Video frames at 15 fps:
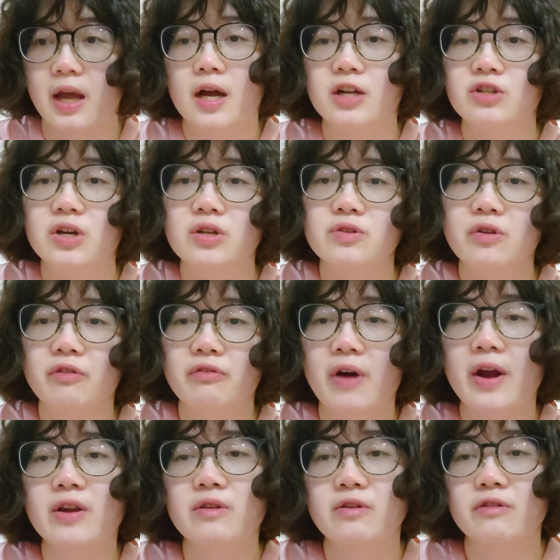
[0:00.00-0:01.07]
I try to
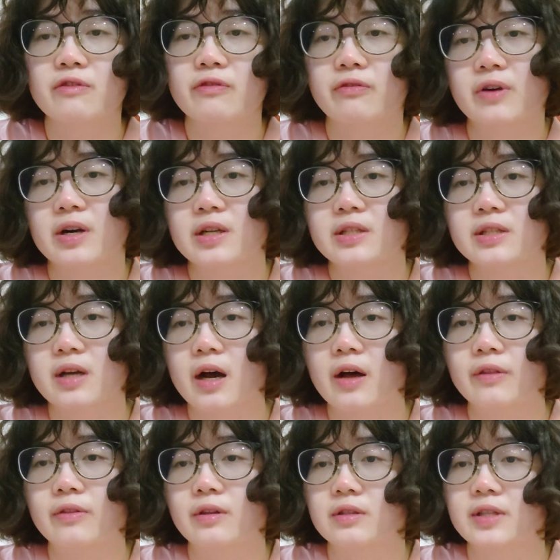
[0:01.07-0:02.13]
find new friends
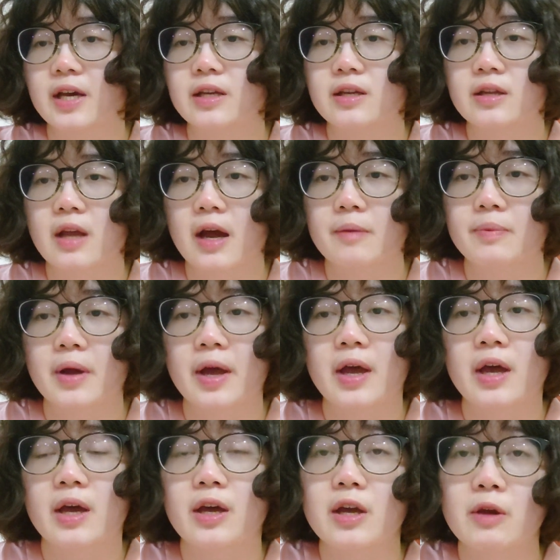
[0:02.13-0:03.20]
on the dating app.
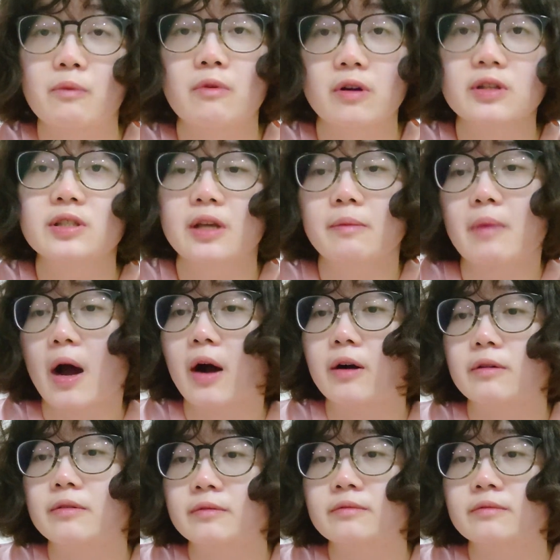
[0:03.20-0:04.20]
It works somehow,